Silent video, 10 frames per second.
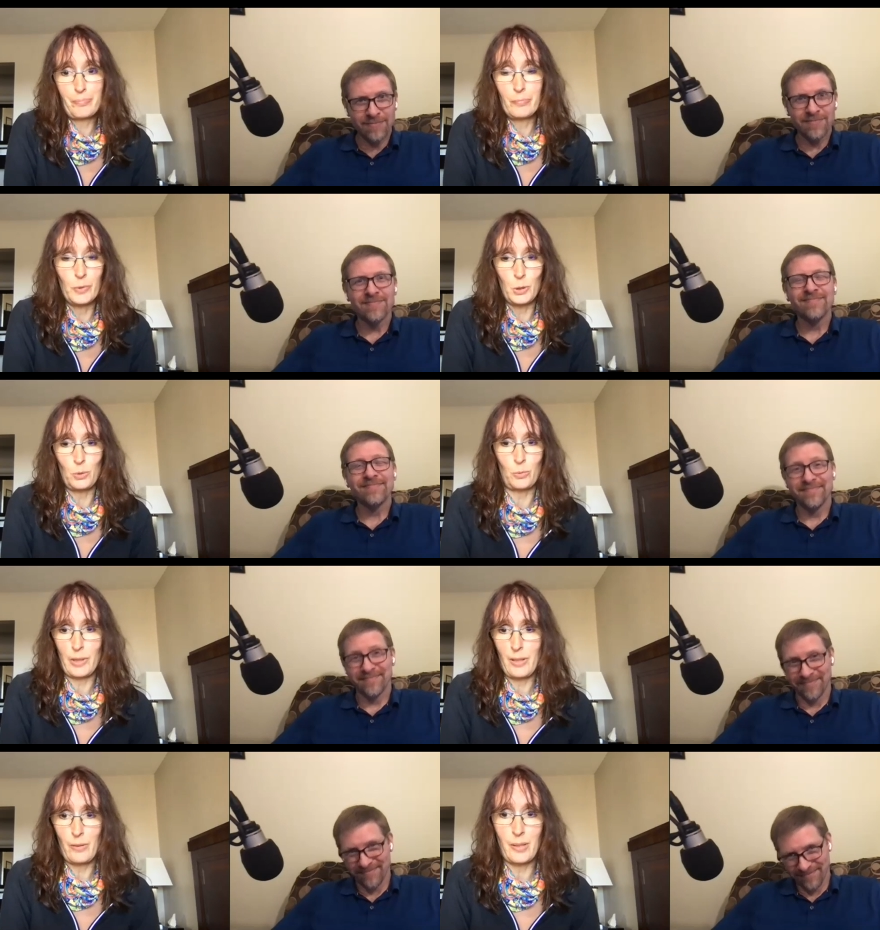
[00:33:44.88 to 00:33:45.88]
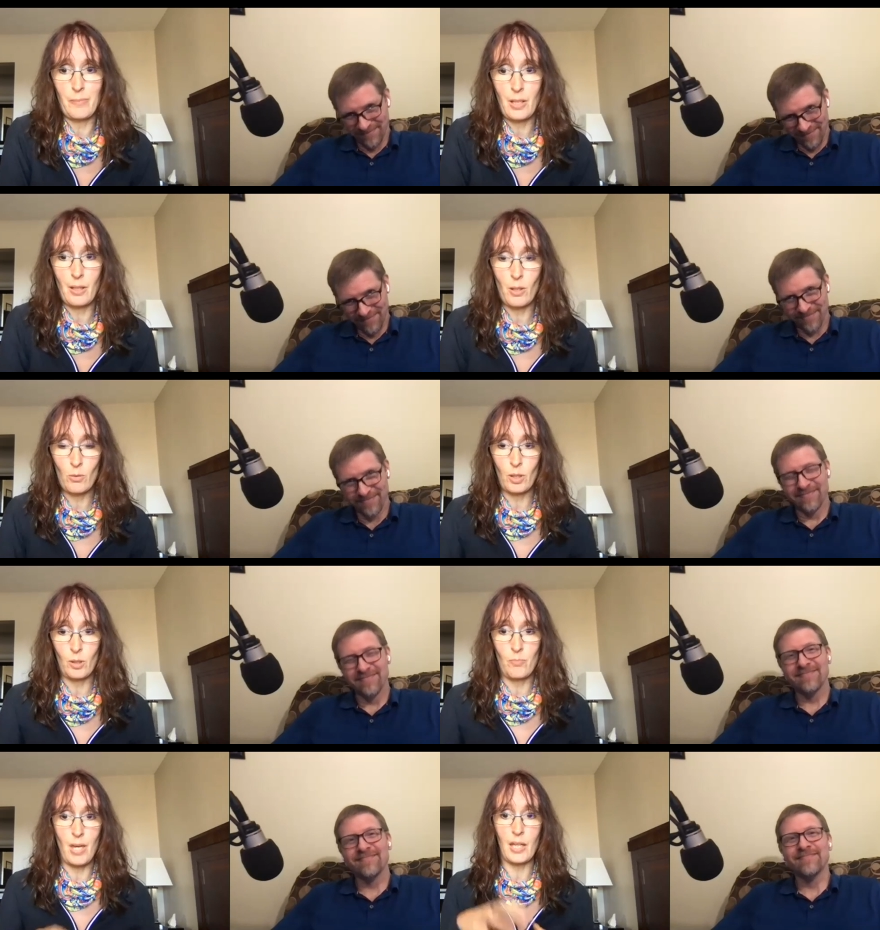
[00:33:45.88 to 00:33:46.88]
Speaker 1: jewelry or something you can
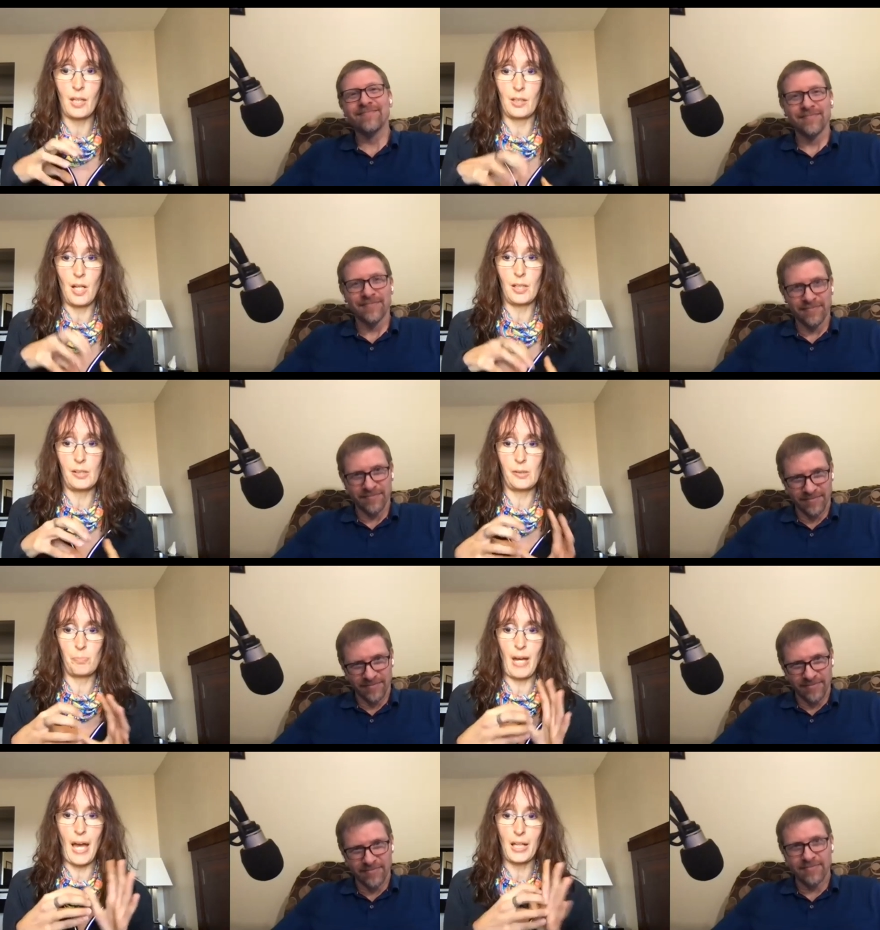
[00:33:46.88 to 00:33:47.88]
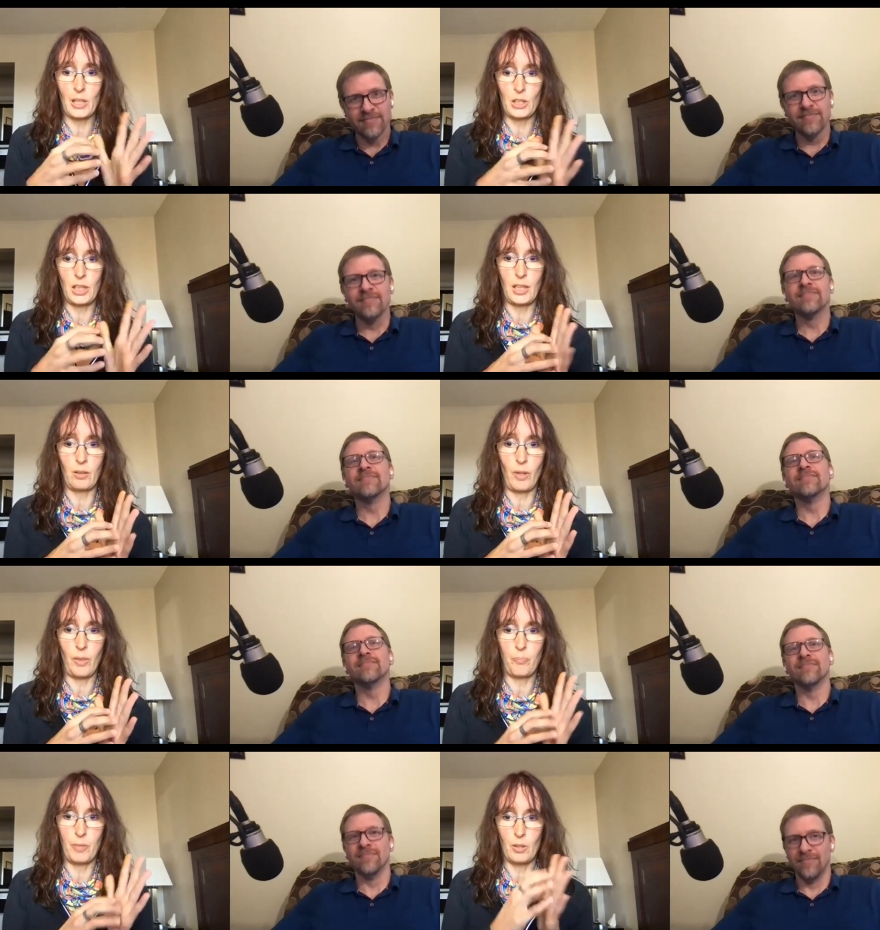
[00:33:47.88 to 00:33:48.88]
make a nice packaging with
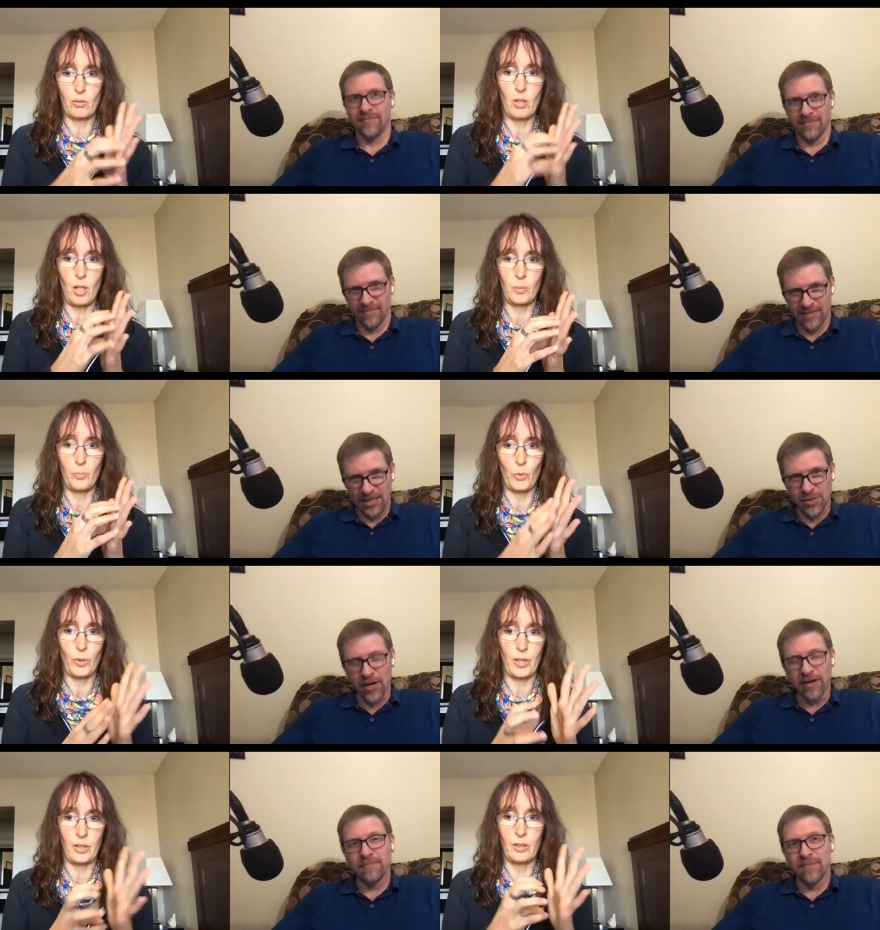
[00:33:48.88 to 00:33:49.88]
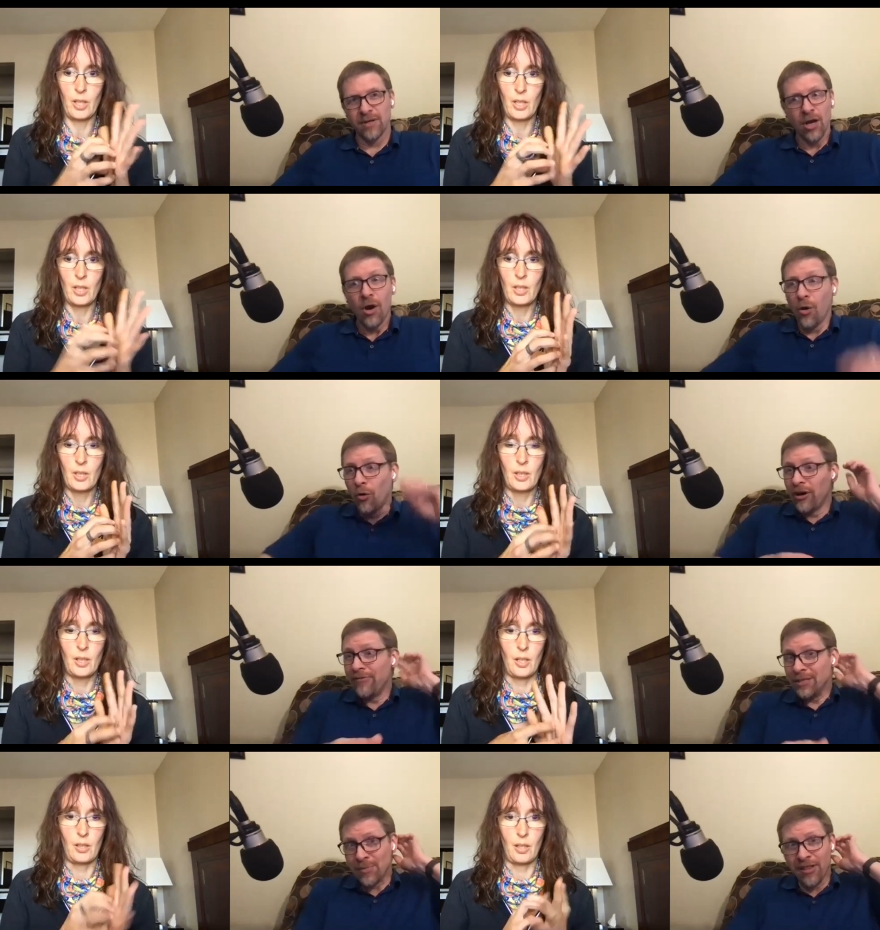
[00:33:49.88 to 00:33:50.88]
you know cardboard right. and
Speaker 2: or
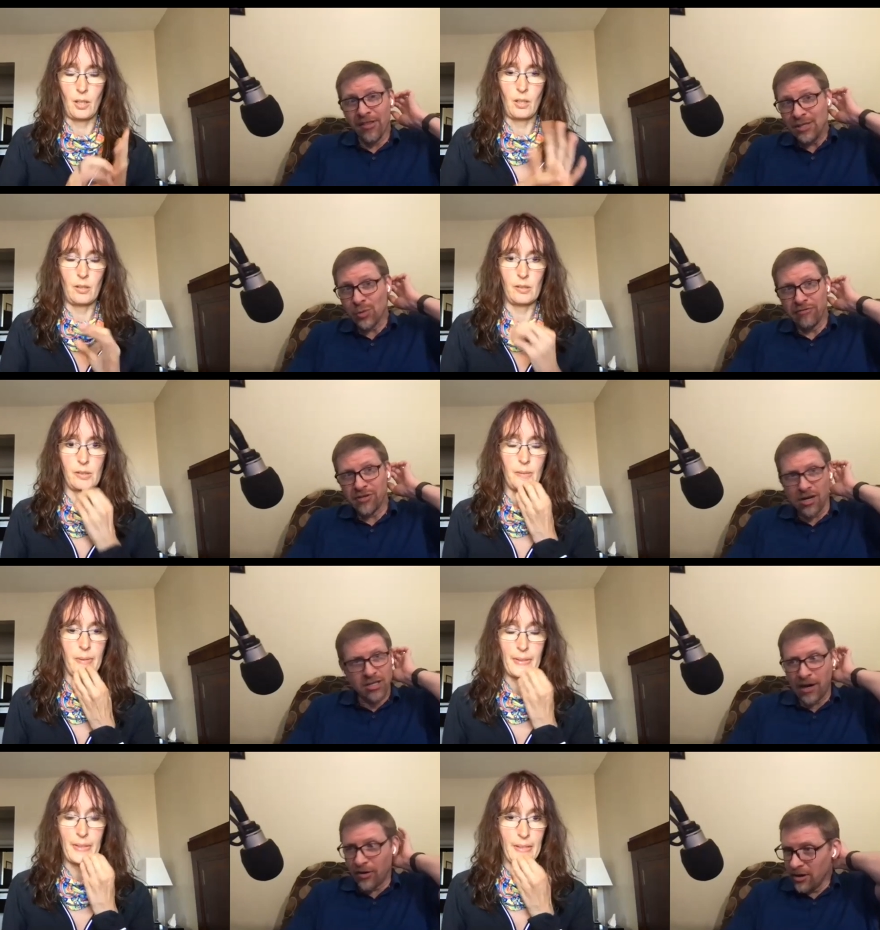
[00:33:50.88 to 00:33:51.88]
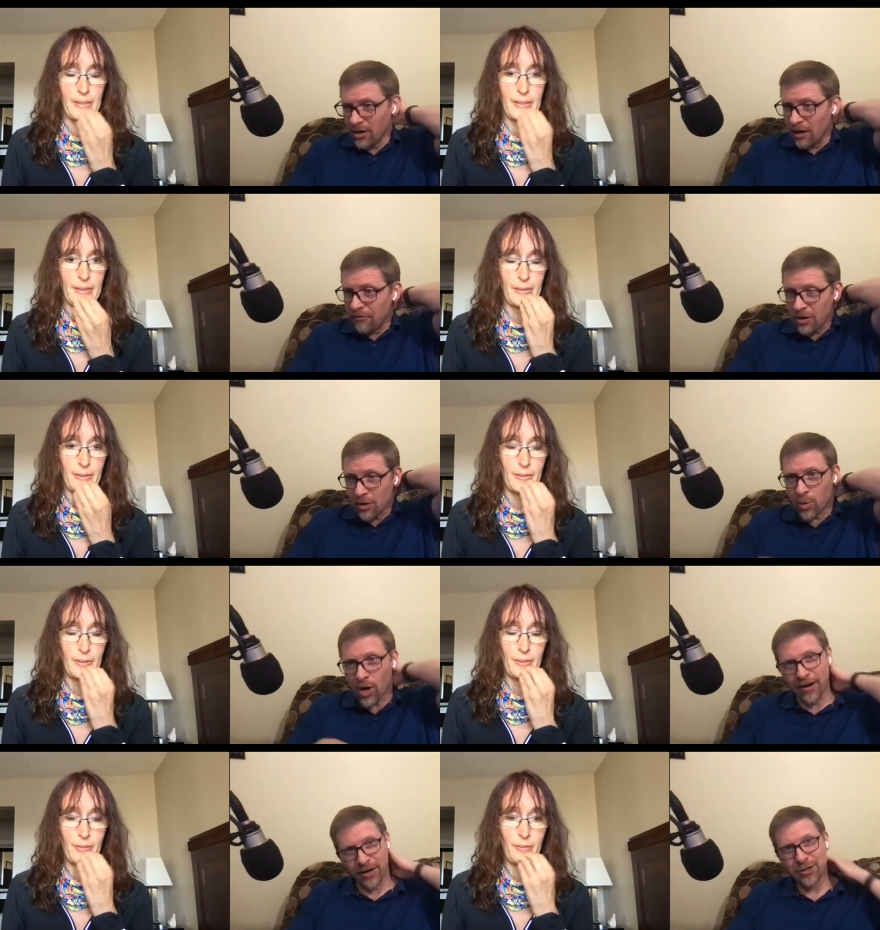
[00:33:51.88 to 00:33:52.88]
even some of the things we've talked about here if your
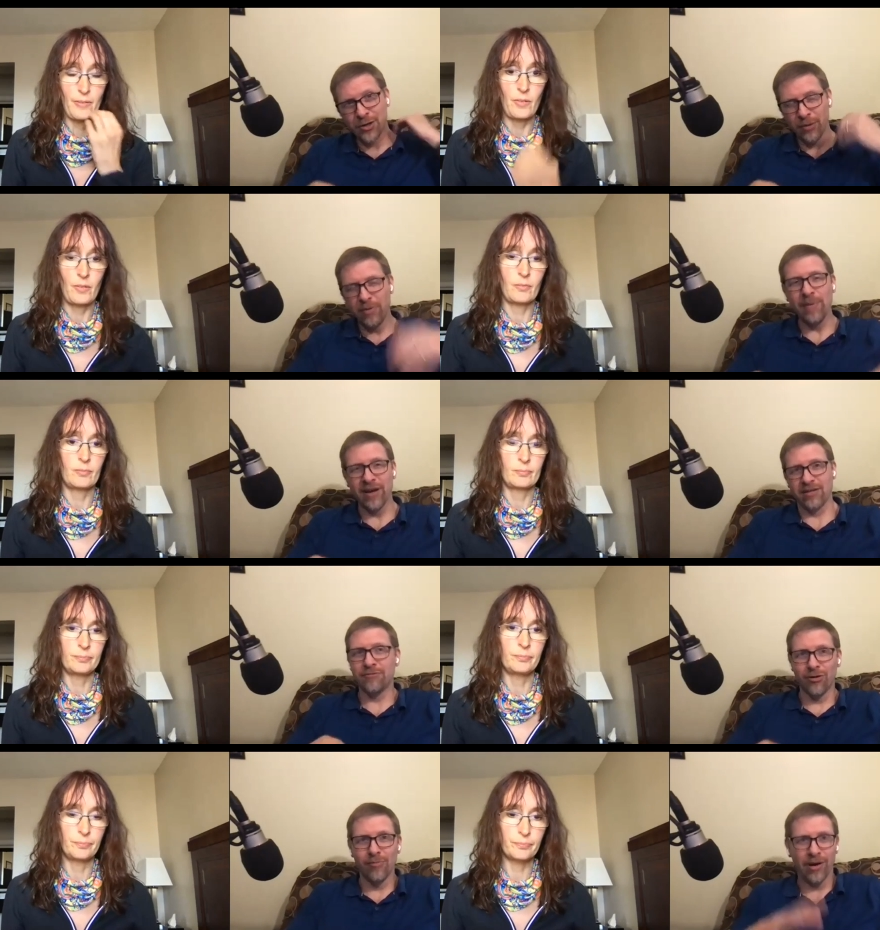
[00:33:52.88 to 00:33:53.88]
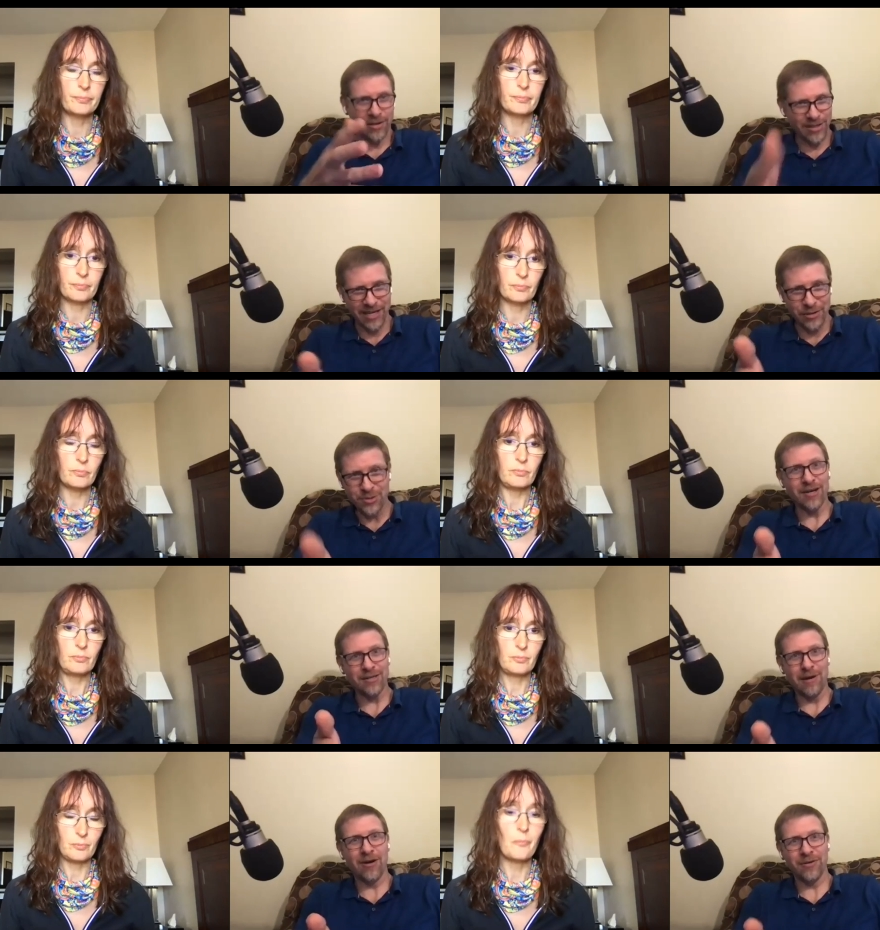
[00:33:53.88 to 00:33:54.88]
product could be made on the FormBox like you talked
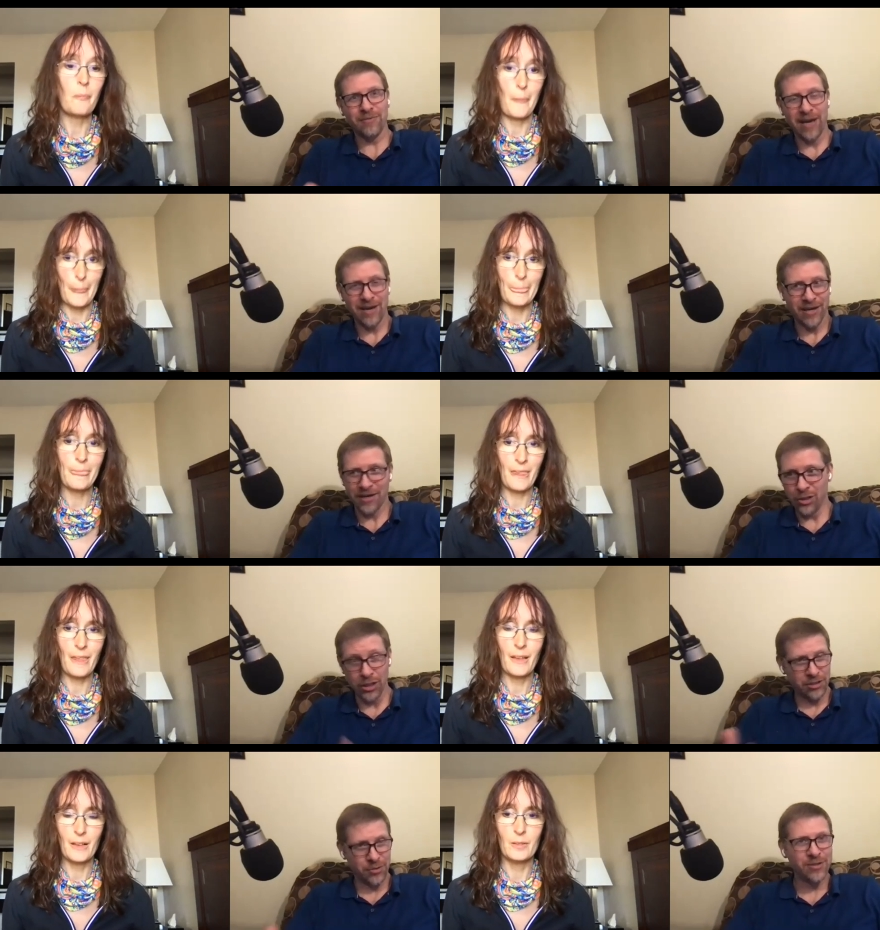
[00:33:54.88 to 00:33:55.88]
about making glycerin